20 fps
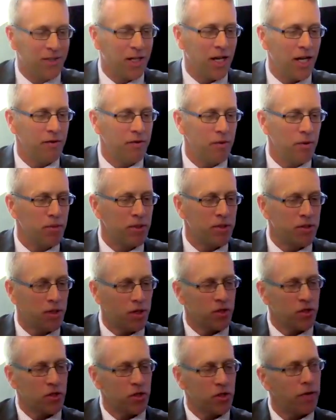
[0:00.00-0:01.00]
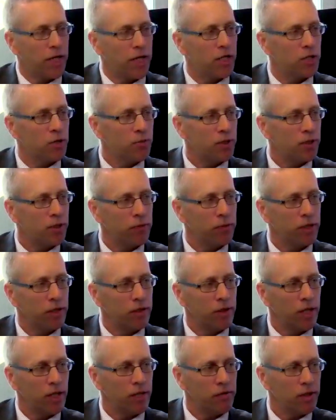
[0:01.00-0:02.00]
kind of a bizarre stretch, but when
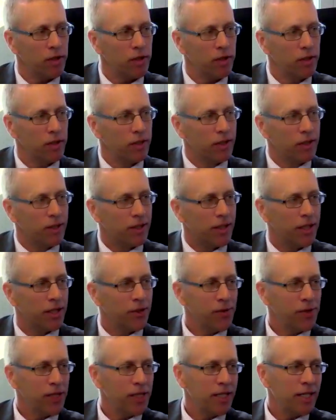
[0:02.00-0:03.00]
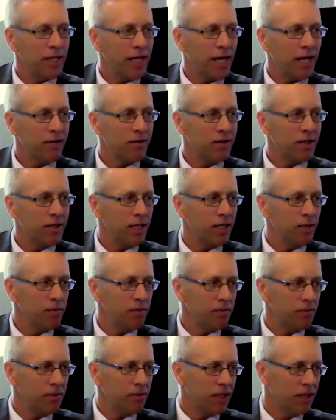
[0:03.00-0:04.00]
you have an oil and gas
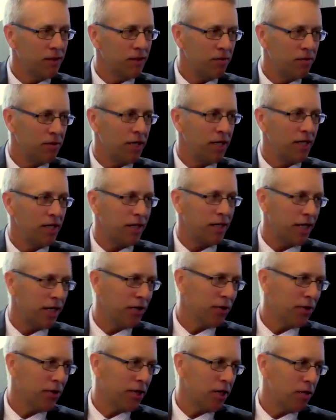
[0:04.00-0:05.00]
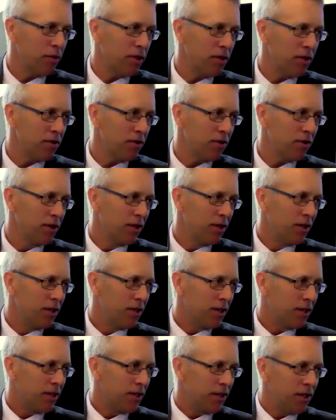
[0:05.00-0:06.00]
team that can find hydrocarbons,
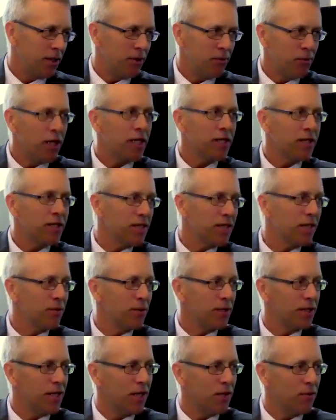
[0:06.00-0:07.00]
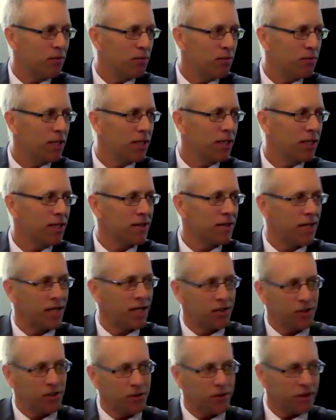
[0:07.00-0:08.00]
you want to stick with them because
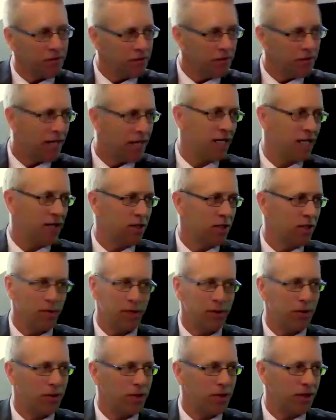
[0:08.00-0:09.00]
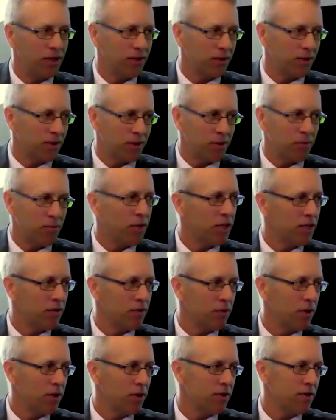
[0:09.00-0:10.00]
that's your advantage. I mean, the price
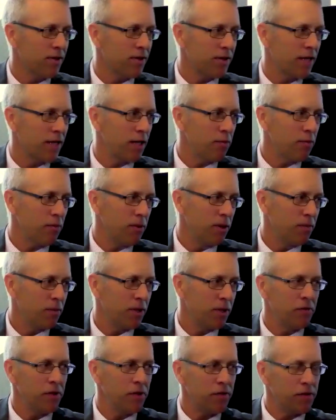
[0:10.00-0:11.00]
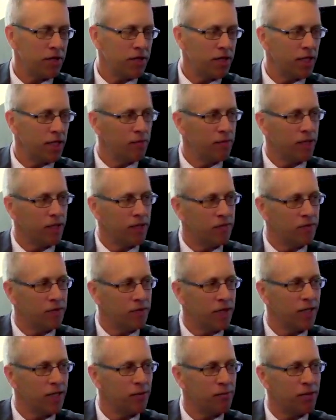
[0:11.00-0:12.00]
of oil is the same, but if you have a team that can
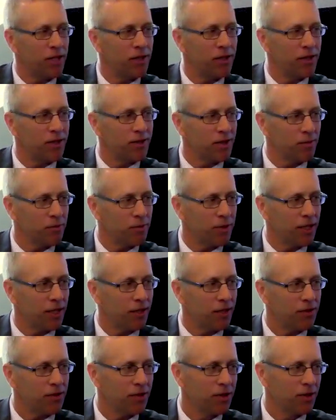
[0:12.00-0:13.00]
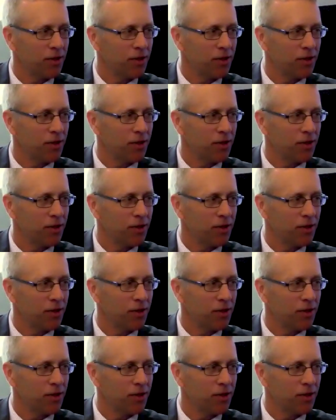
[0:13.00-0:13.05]
find it better than someone else,